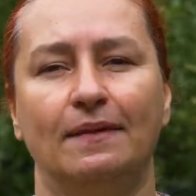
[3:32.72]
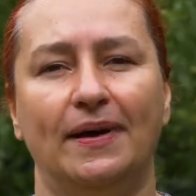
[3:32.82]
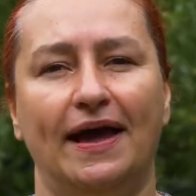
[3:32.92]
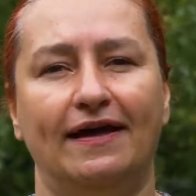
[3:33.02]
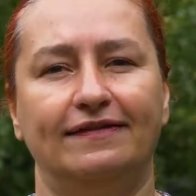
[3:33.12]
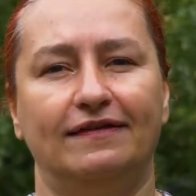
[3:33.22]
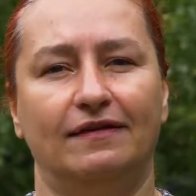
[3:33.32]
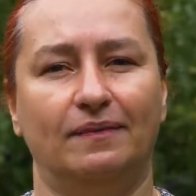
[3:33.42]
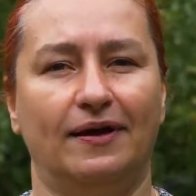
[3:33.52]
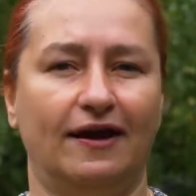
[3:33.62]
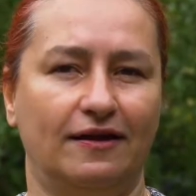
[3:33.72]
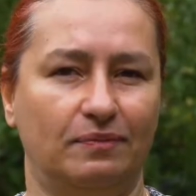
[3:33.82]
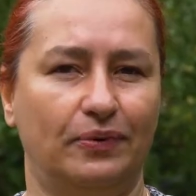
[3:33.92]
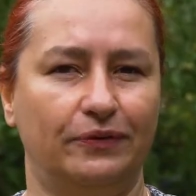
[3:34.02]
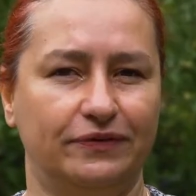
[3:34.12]
but by
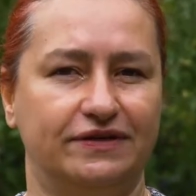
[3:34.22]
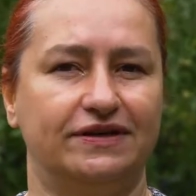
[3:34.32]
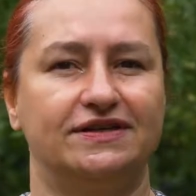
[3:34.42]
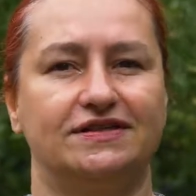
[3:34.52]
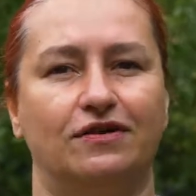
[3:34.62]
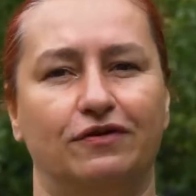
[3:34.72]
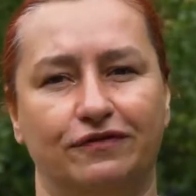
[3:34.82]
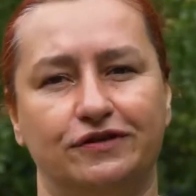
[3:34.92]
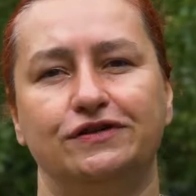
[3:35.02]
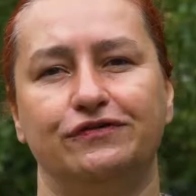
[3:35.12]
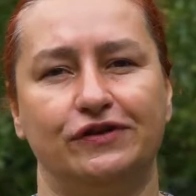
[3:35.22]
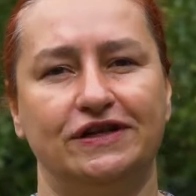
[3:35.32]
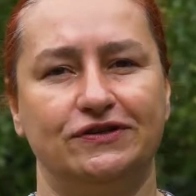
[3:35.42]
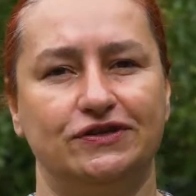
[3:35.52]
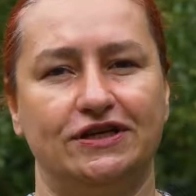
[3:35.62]
polluters or fossil fuel
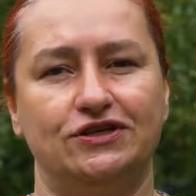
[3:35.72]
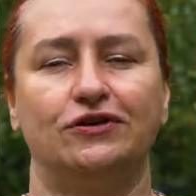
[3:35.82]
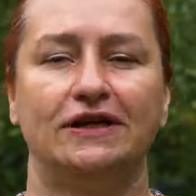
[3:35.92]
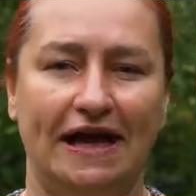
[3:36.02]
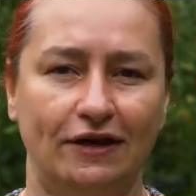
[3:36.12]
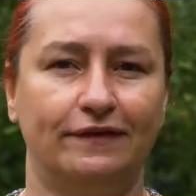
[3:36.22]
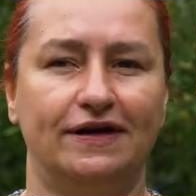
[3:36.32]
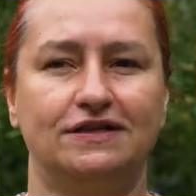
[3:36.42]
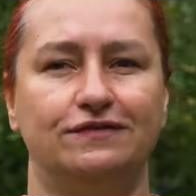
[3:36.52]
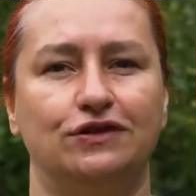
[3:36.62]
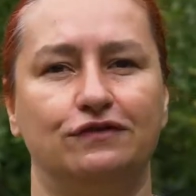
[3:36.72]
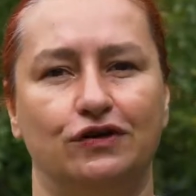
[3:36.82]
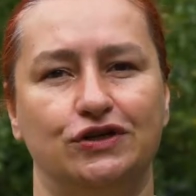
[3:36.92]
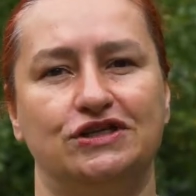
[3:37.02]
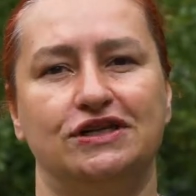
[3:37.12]
industry. So in other words, we don't
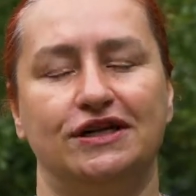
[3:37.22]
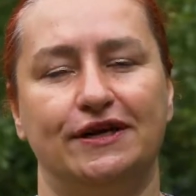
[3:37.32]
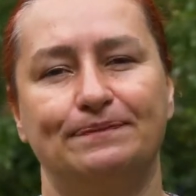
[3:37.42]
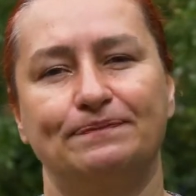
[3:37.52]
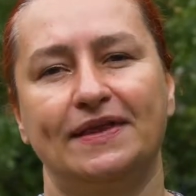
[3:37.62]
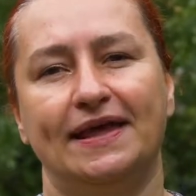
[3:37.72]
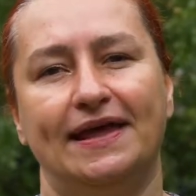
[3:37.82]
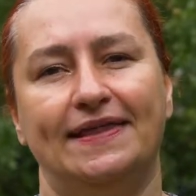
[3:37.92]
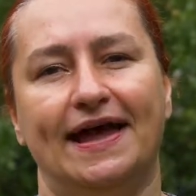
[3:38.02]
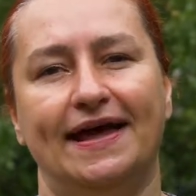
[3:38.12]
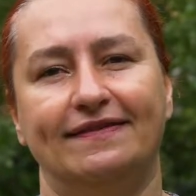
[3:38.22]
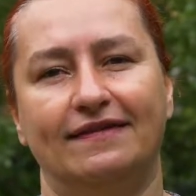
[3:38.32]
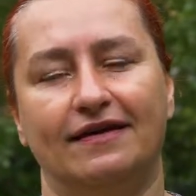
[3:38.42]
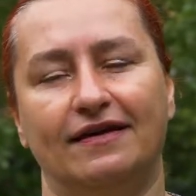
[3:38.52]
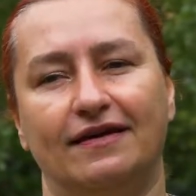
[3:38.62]
want
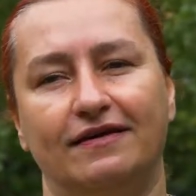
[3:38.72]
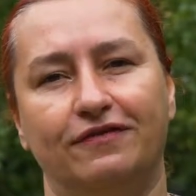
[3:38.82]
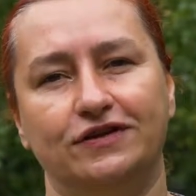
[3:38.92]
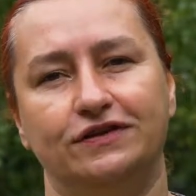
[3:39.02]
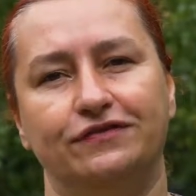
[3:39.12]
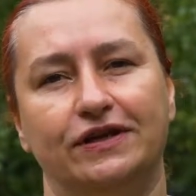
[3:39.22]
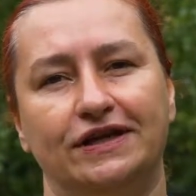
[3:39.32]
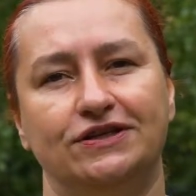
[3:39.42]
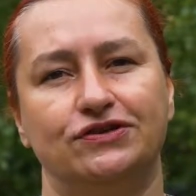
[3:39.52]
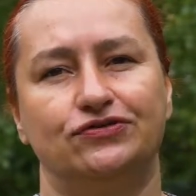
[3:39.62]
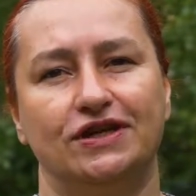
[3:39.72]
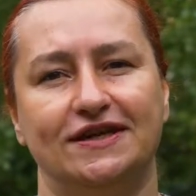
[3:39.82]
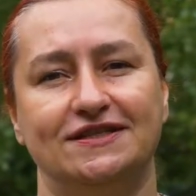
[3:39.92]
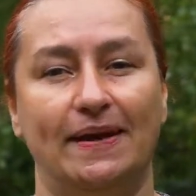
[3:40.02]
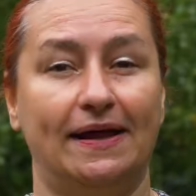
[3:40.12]
that fossil fuel industry
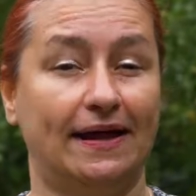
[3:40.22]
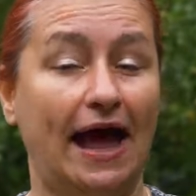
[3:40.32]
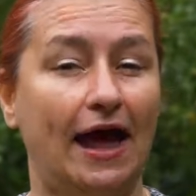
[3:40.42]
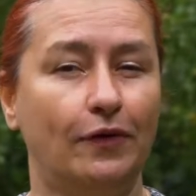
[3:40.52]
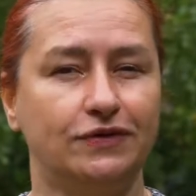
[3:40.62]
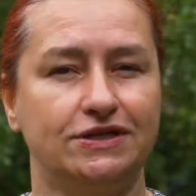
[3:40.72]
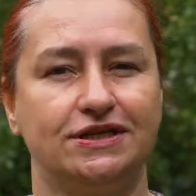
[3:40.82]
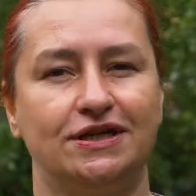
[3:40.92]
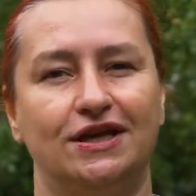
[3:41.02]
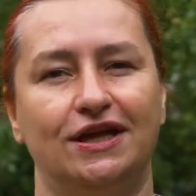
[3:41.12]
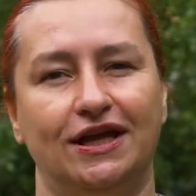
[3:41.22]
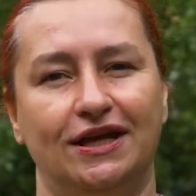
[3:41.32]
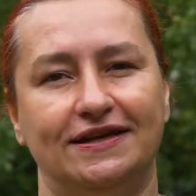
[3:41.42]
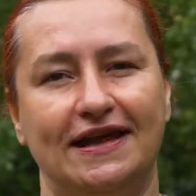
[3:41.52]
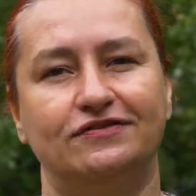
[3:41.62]
is bailed out
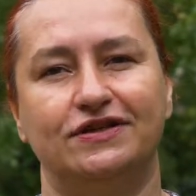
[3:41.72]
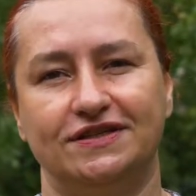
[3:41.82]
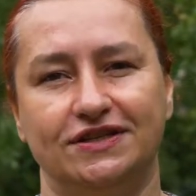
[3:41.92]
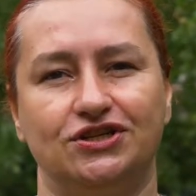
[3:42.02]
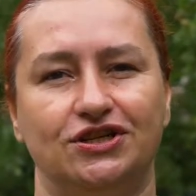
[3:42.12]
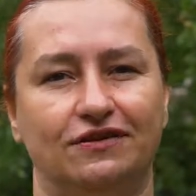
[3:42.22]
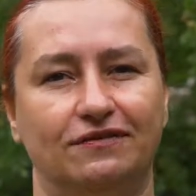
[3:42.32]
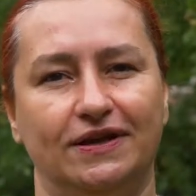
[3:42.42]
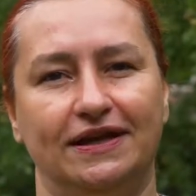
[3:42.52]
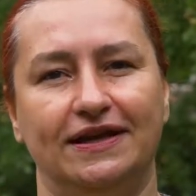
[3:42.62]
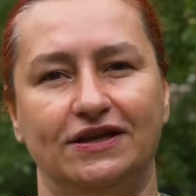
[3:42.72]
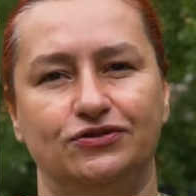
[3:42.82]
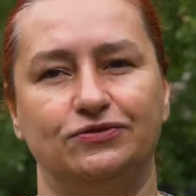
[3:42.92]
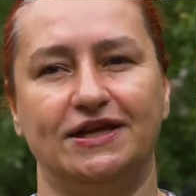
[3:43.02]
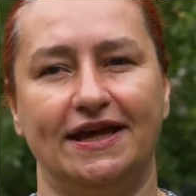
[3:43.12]
in that transition. We need
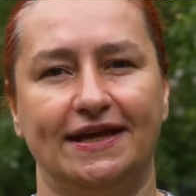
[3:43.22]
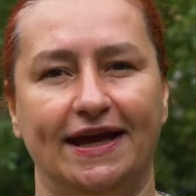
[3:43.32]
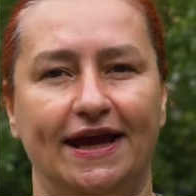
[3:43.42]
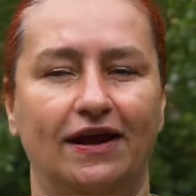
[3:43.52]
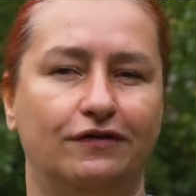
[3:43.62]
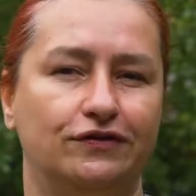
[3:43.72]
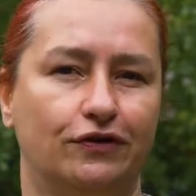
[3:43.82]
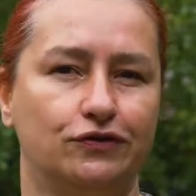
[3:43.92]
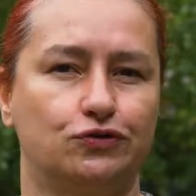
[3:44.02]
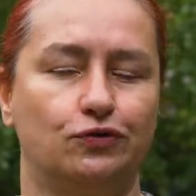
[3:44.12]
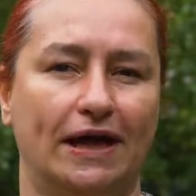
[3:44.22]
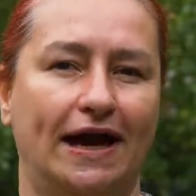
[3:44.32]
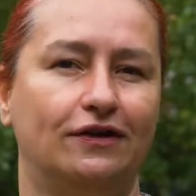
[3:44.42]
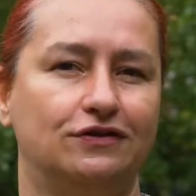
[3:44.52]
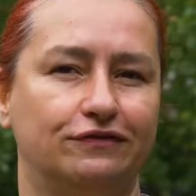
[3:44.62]
to take care of those who
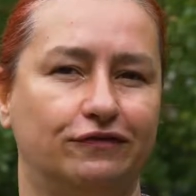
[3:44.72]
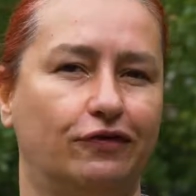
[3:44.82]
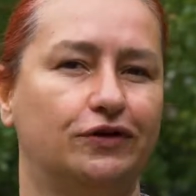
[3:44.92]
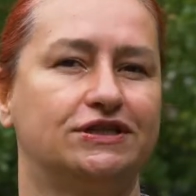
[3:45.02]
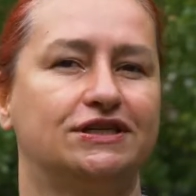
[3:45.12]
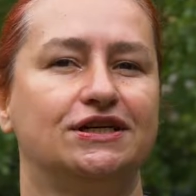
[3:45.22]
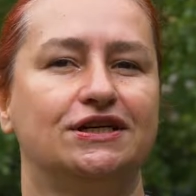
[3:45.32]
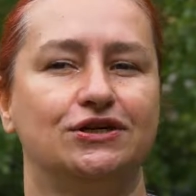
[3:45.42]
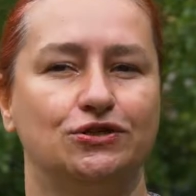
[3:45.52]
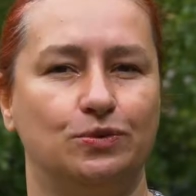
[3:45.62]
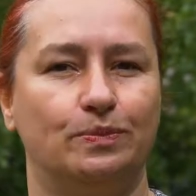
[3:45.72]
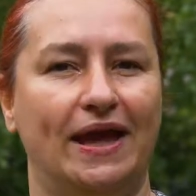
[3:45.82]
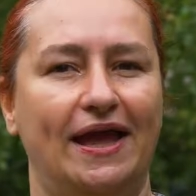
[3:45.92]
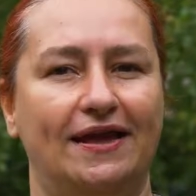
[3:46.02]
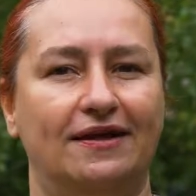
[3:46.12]
cannot afford to
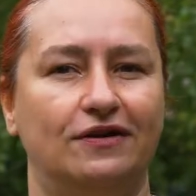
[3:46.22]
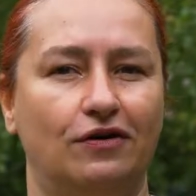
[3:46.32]
pay the